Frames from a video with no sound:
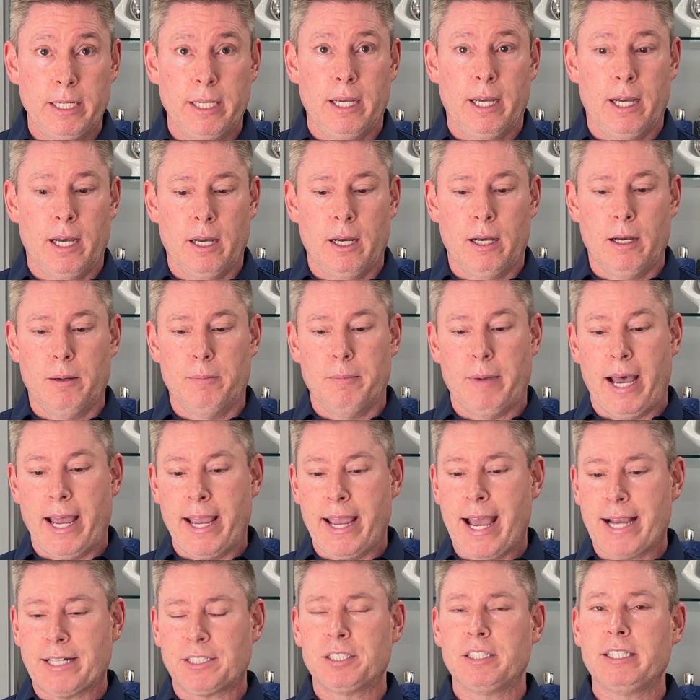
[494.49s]
I
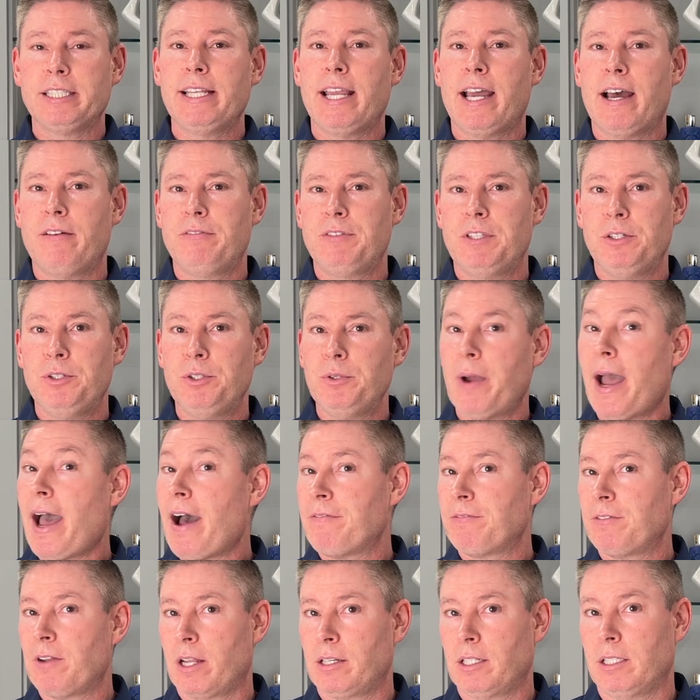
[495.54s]
actually have the new
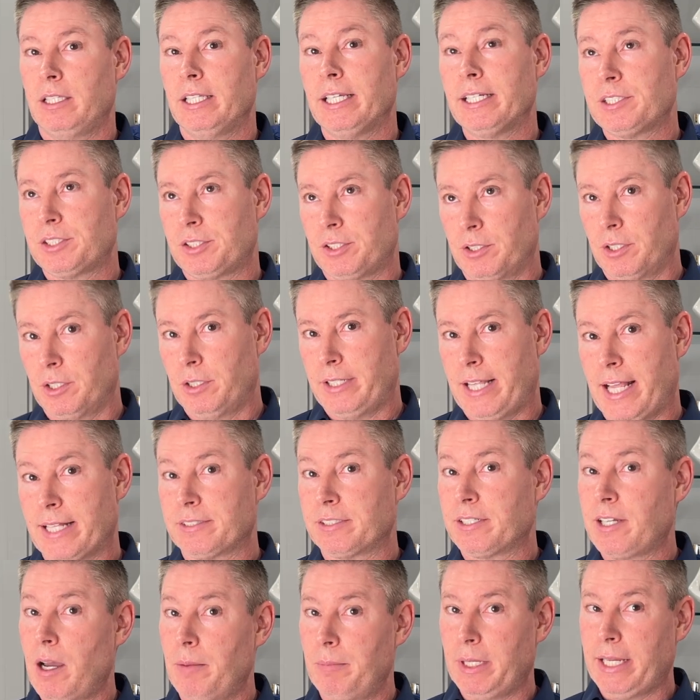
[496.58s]
Afnan Elixir that's
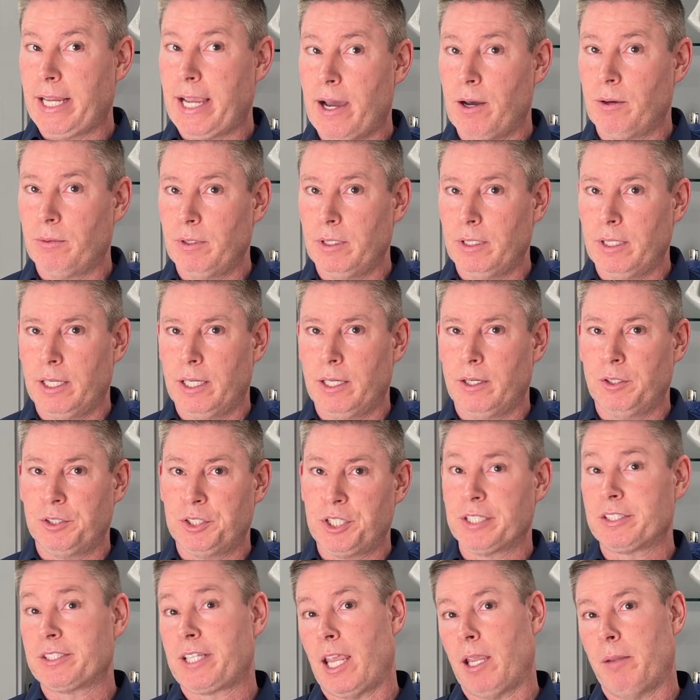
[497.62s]
coming out, or
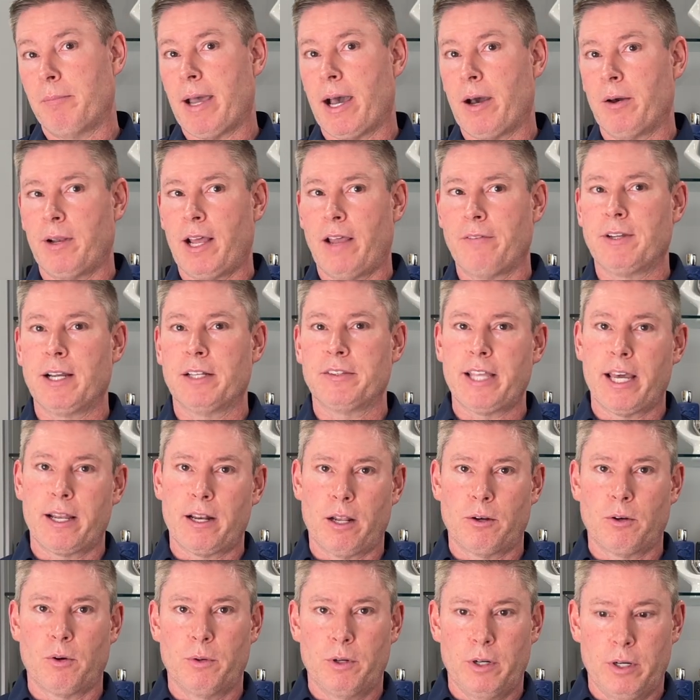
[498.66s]
just came out. I've got that
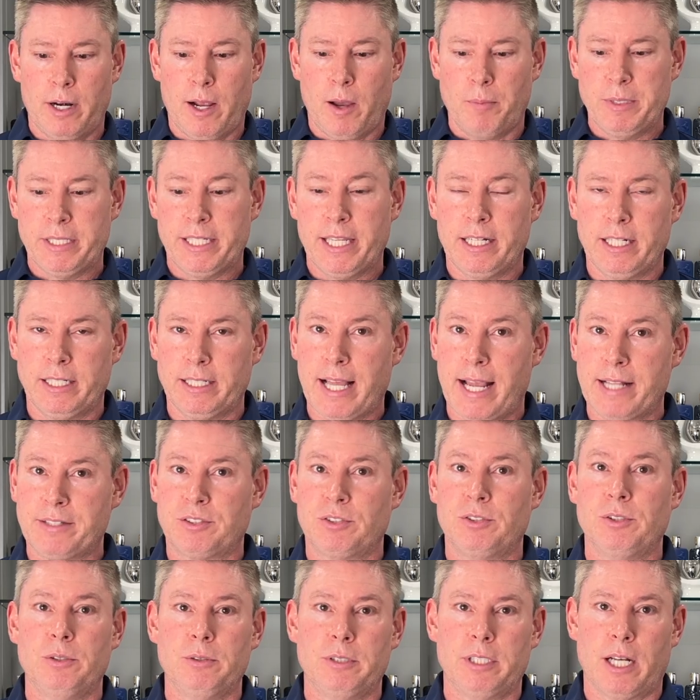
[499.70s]
on order. I'll be getting that
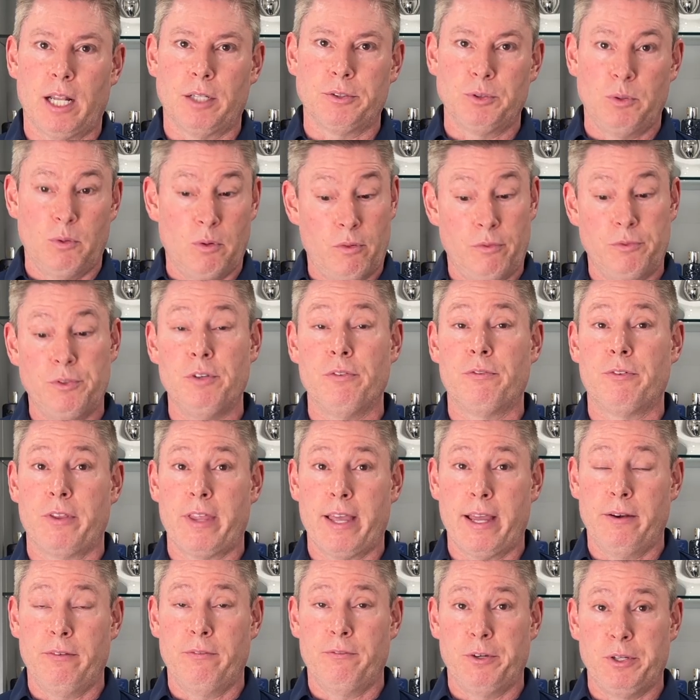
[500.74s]
soon, and I'll do a review for
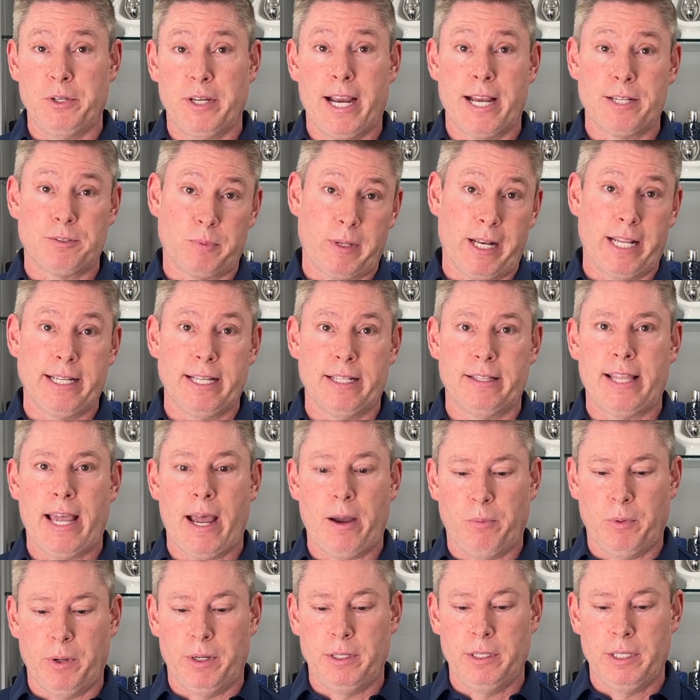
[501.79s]
that for you guys when I get
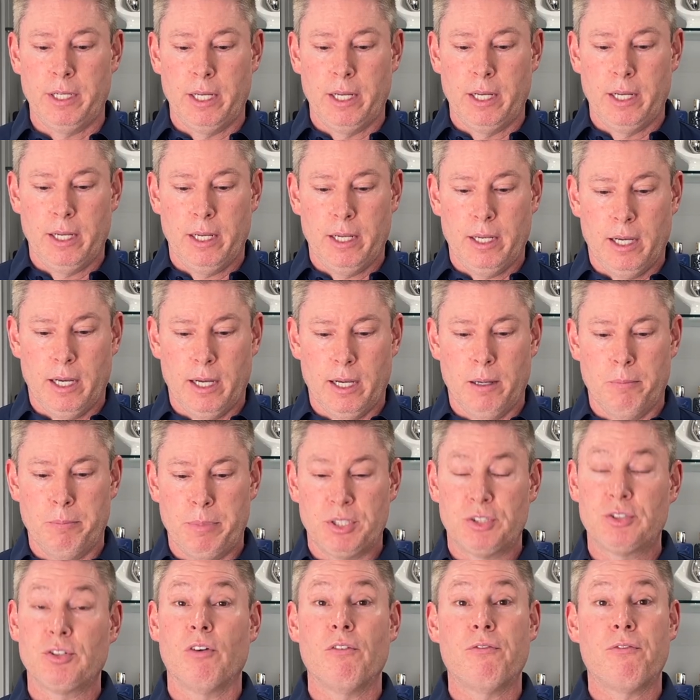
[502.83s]
that one. But
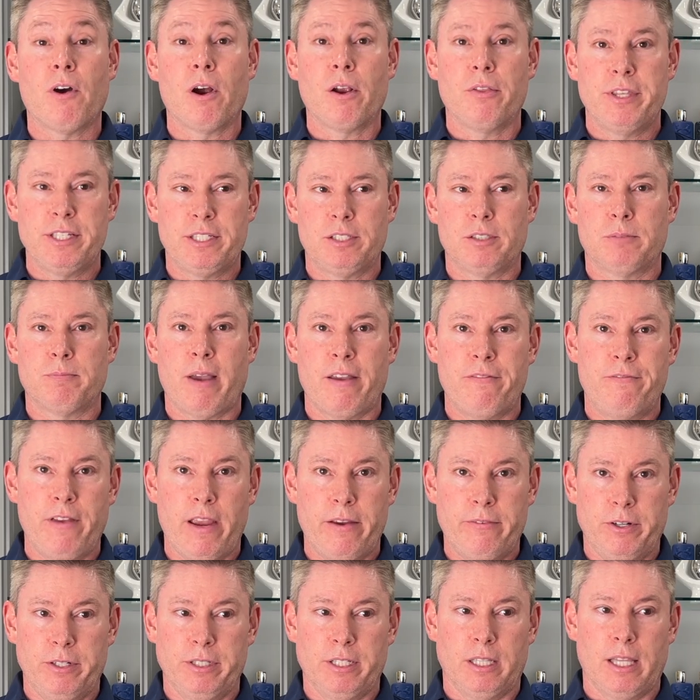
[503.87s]
so far, this is my
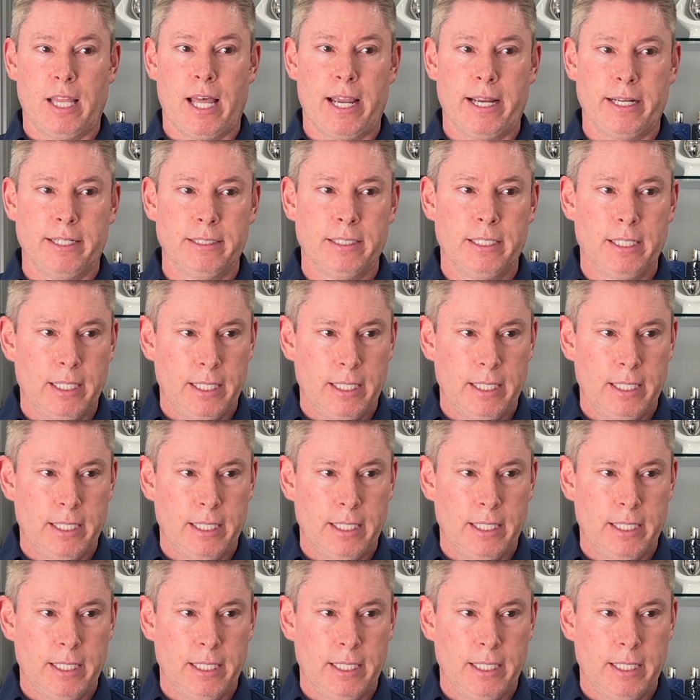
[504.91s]
favorite in the line.